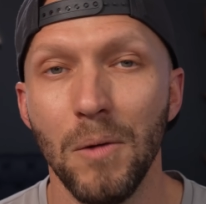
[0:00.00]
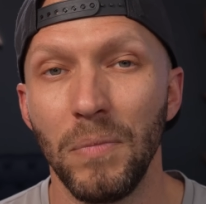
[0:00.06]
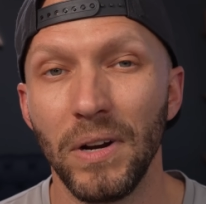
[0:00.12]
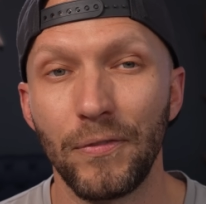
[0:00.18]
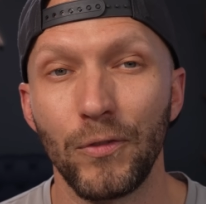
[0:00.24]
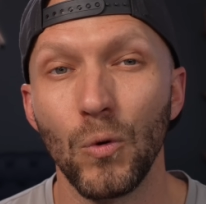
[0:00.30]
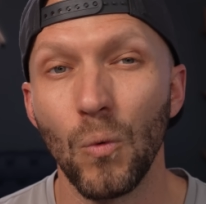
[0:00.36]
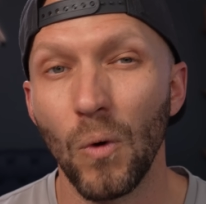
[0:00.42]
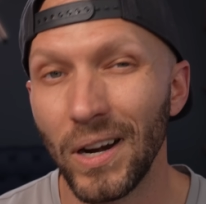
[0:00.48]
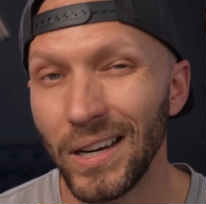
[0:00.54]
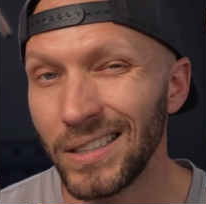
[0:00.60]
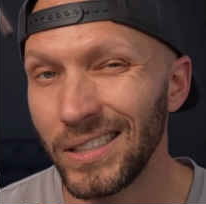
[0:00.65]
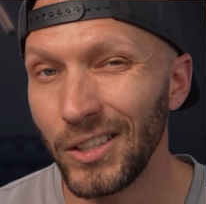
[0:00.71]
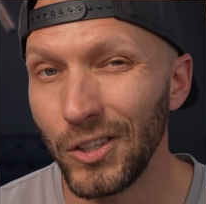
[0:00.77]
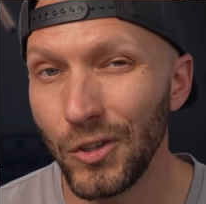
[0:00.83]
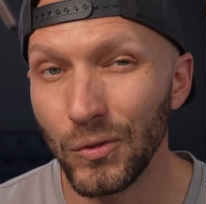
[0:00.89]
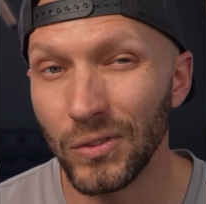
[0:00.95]
but if you wanted
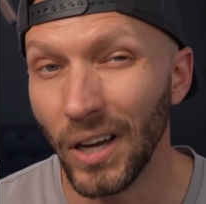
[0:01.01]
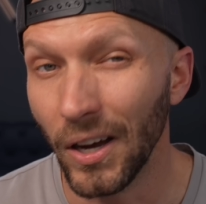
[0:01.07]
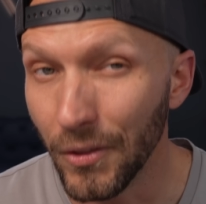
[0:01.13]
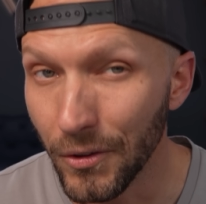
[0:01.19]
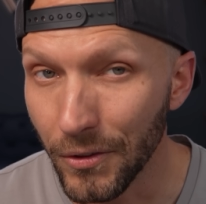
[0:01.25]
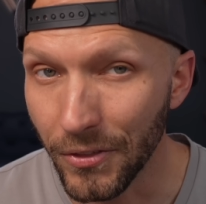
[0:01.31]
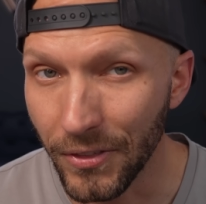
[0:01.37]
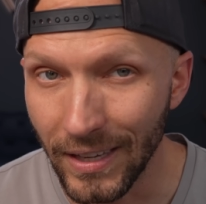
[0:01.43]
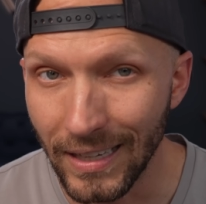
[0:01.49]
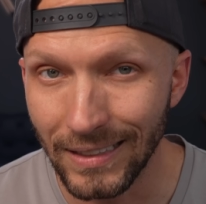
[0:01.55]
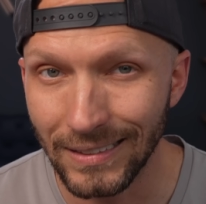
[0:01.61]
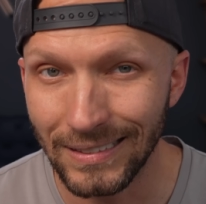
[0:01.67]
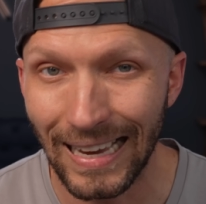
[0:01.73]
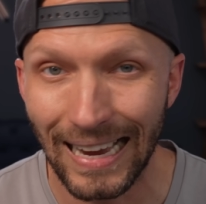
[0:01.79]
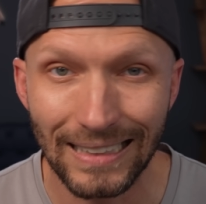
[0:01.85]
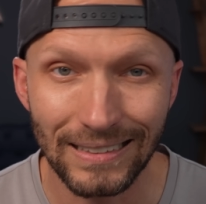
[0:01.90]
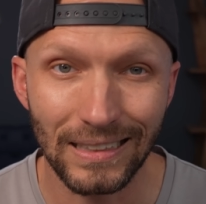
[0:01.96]
to use other
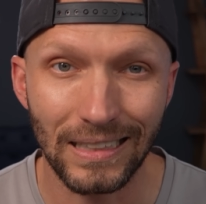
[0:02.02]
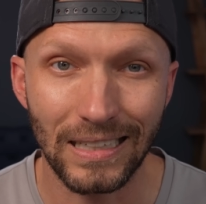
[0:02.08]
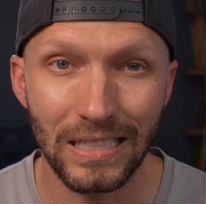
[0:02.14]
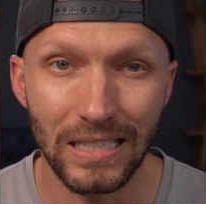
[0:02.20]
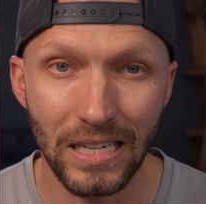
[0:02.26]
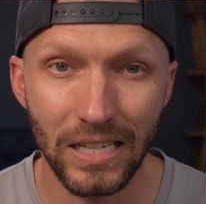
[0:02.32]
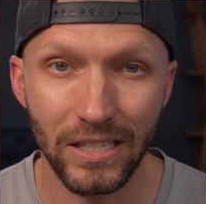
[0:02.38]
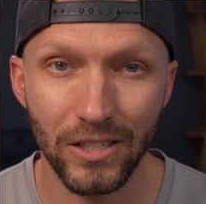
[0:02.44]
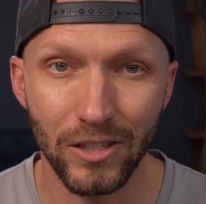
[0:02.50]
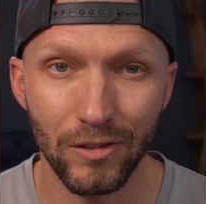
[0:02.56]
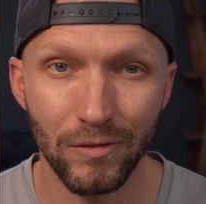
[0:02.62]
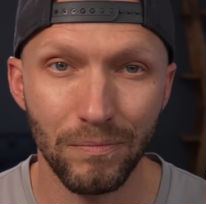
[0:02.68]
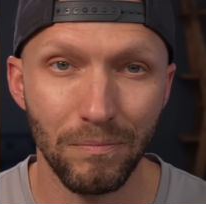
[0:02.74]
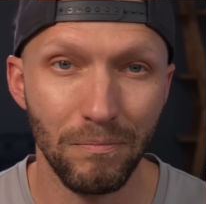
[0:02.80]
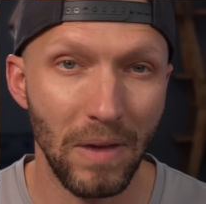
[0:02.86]
things as a condition,